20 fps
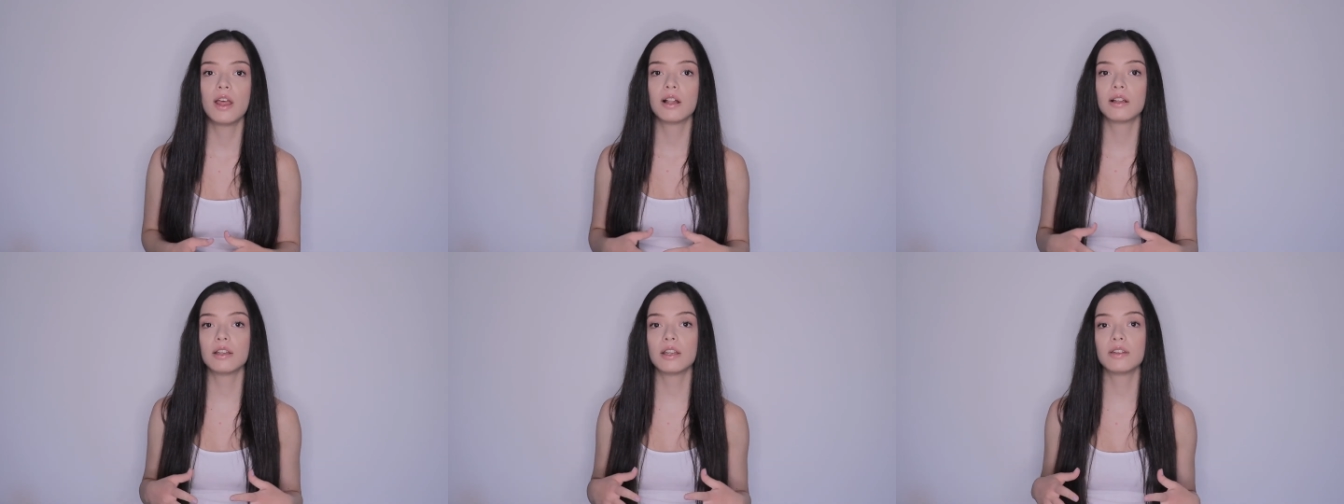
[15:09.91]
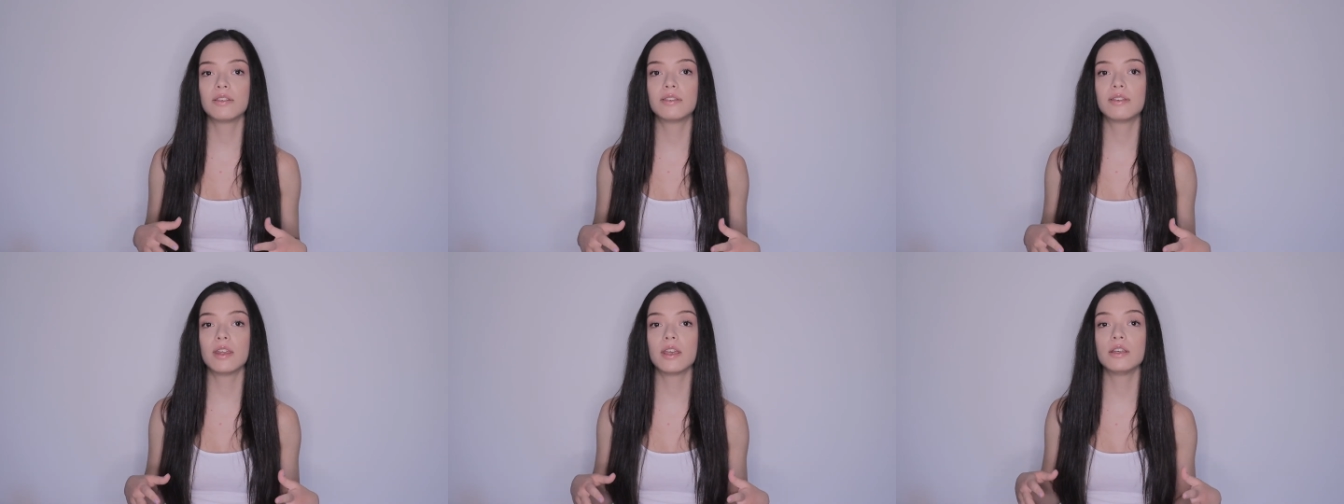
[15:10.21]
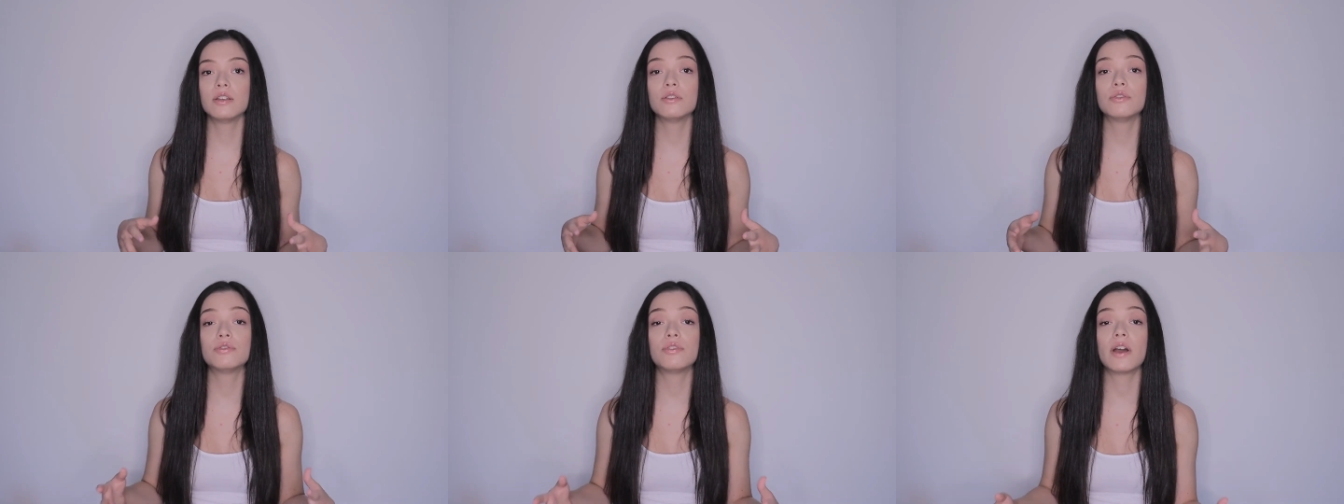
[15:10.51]
Let's say
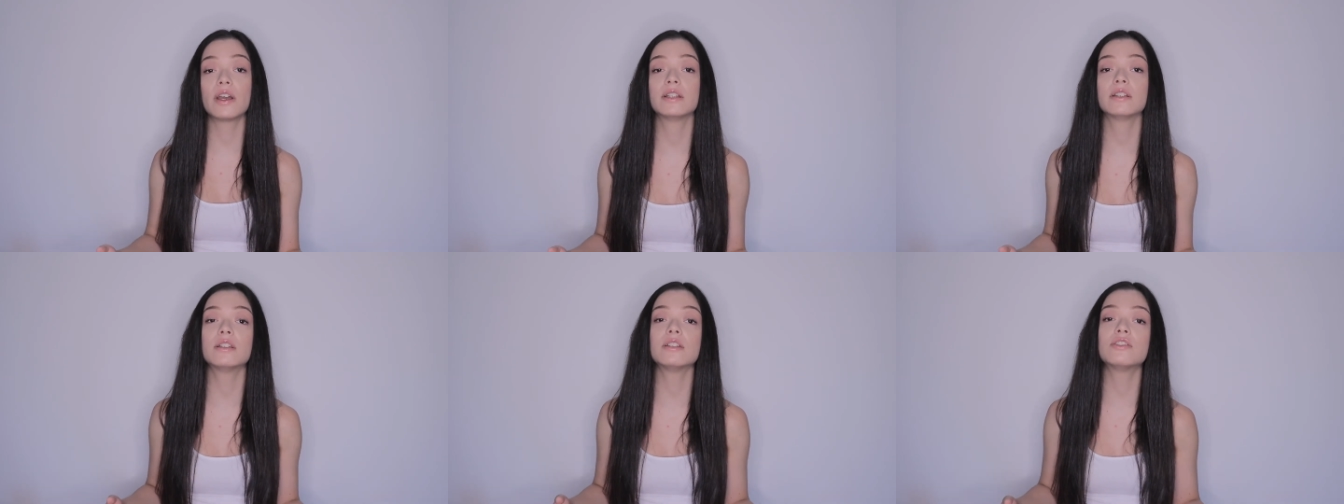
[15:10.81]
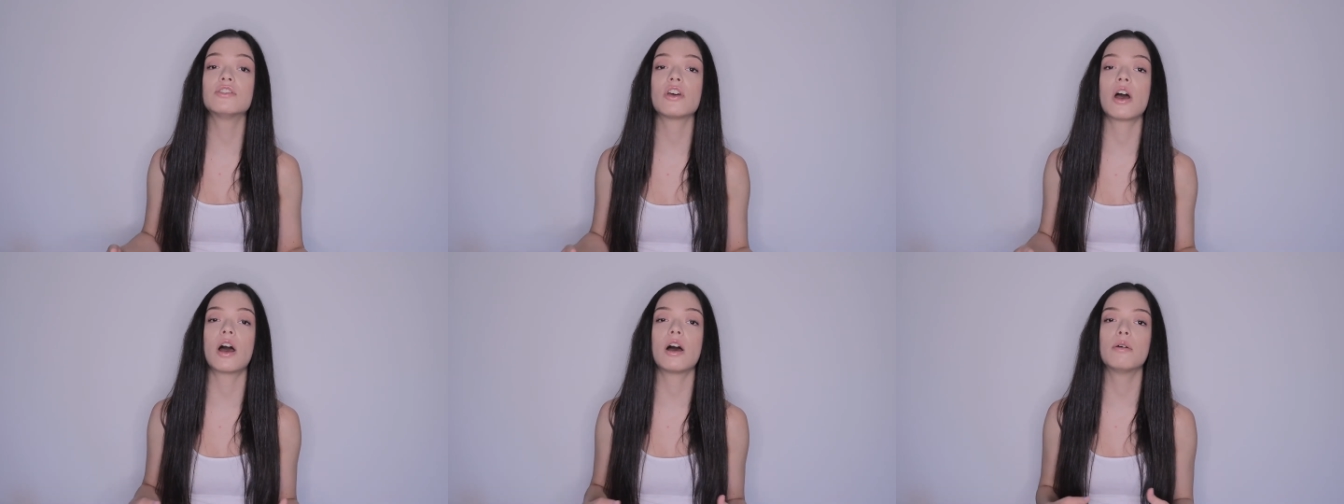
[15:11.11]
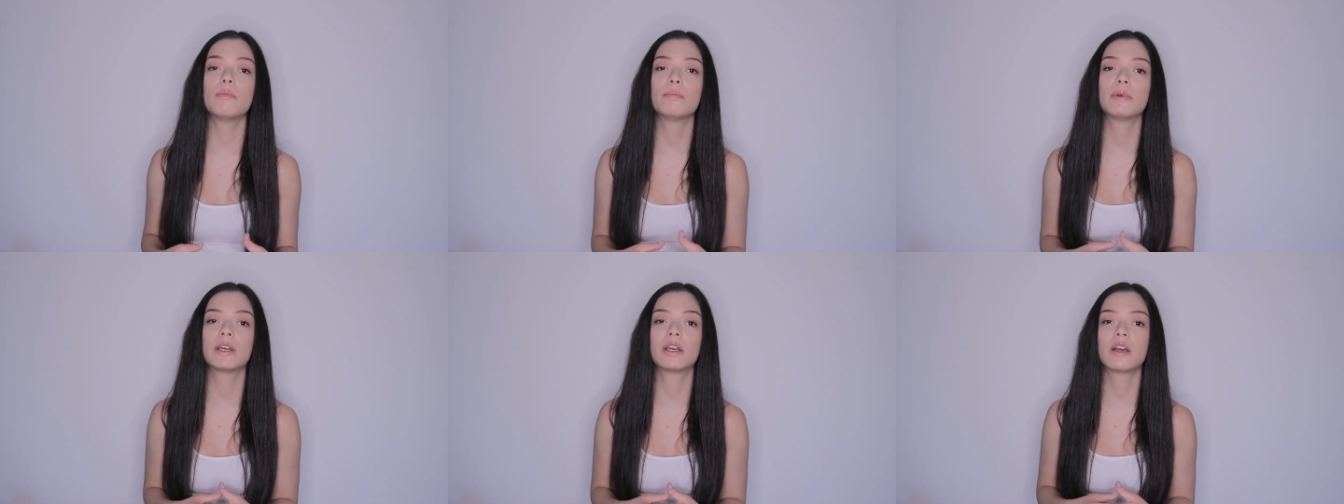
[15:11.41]
you find a
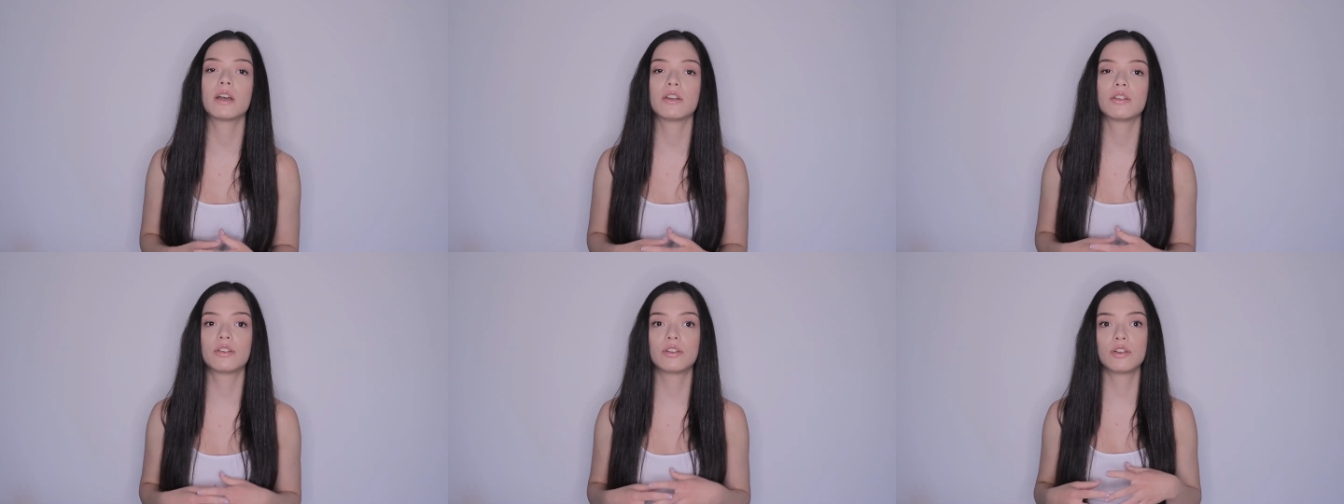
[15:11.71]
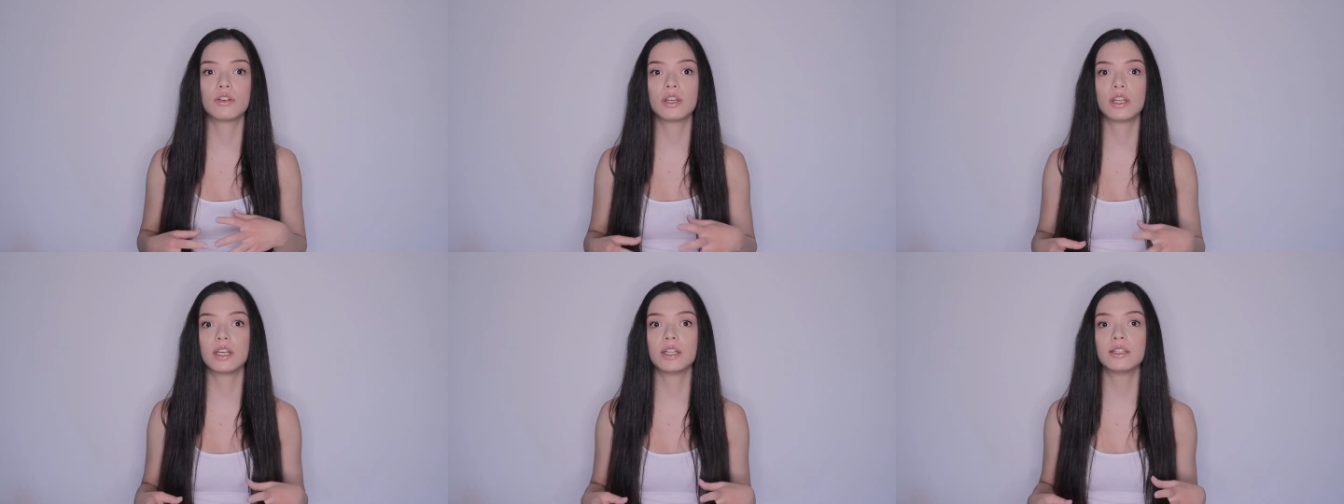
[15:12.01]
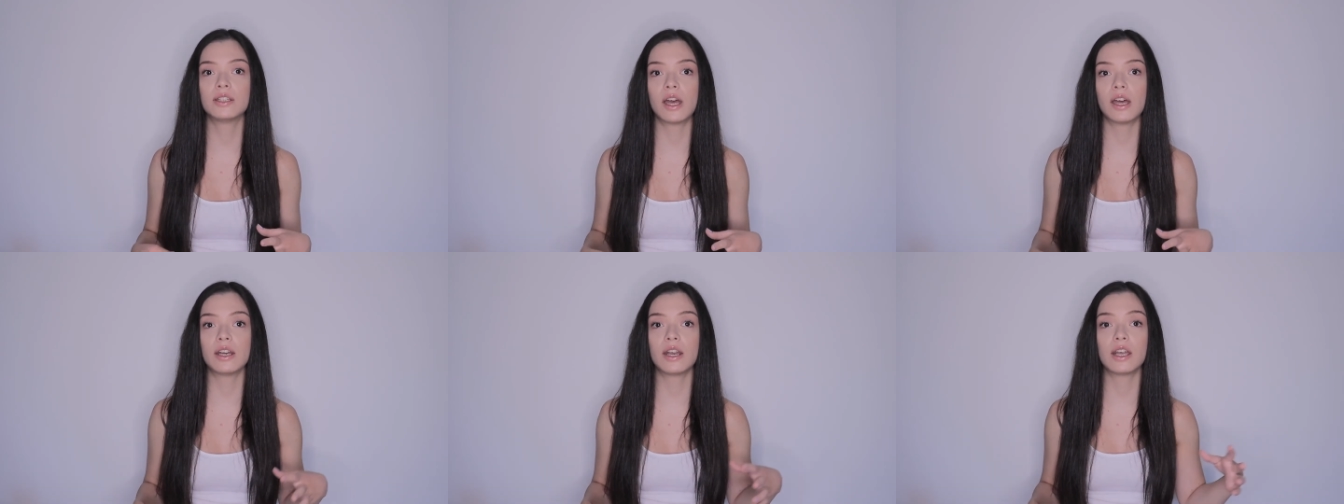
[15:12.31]
job because you
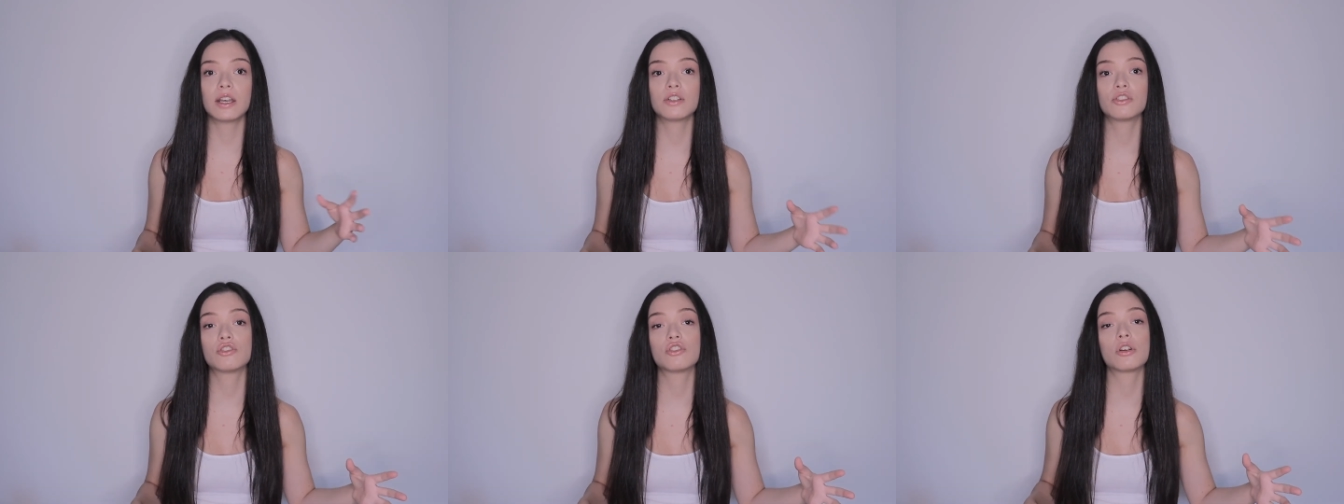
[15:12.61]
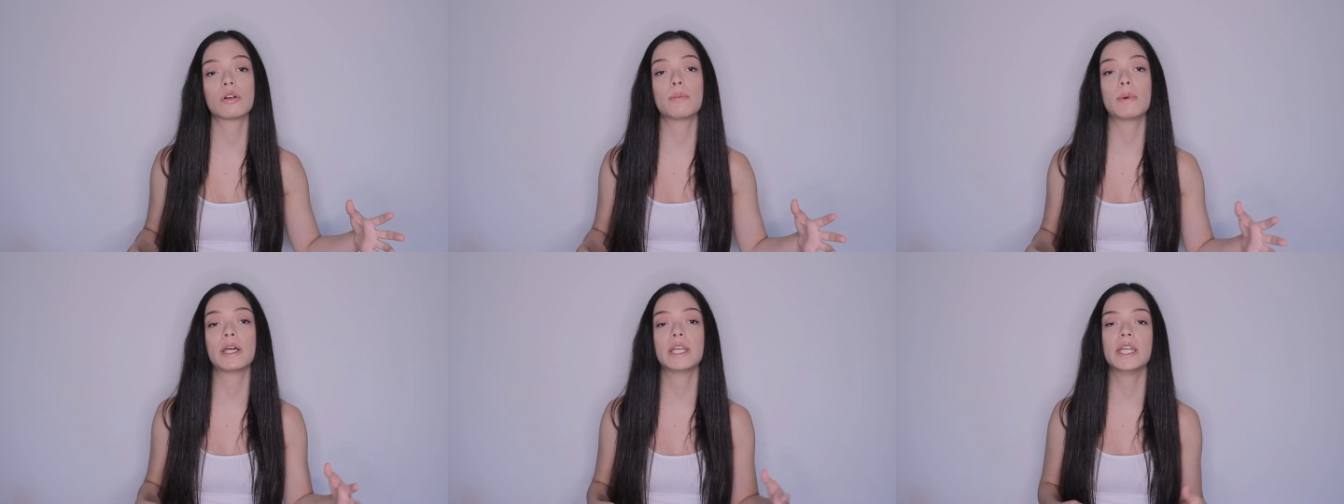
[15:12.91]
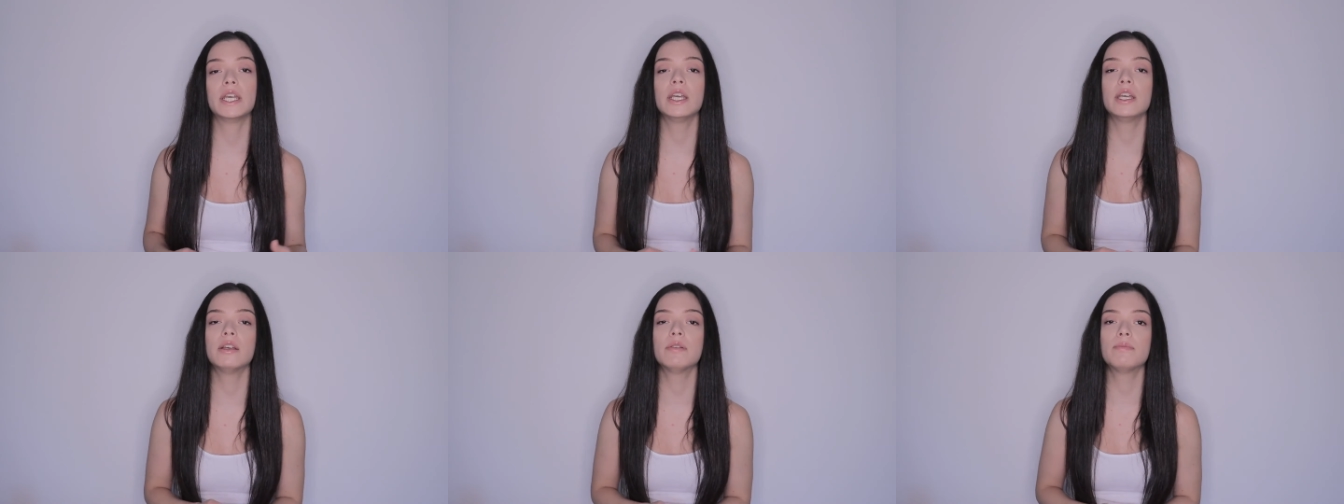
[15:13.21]
need that extra
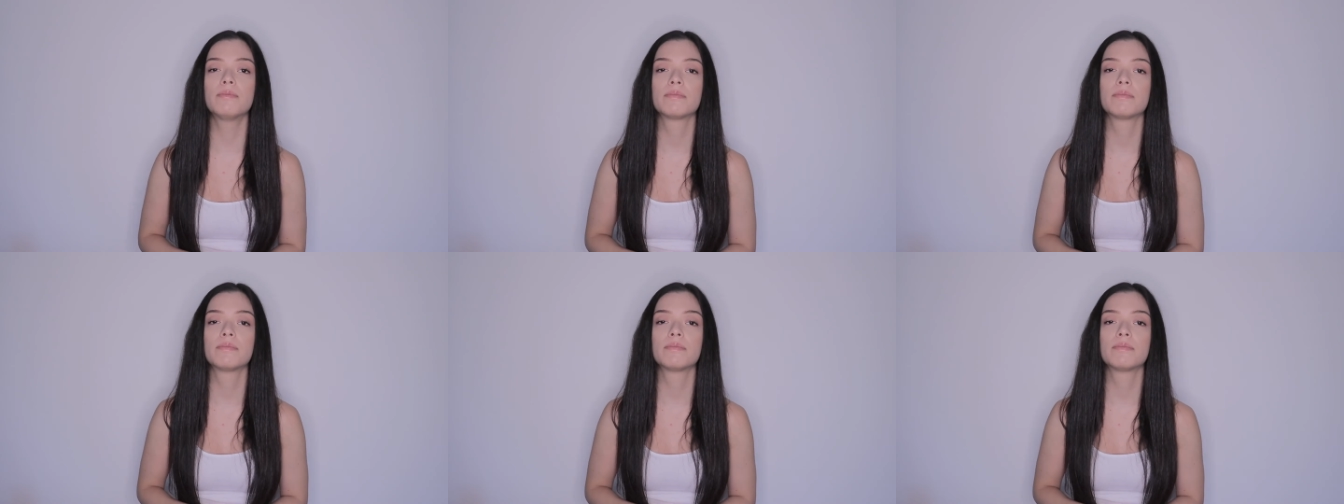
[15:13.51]
money,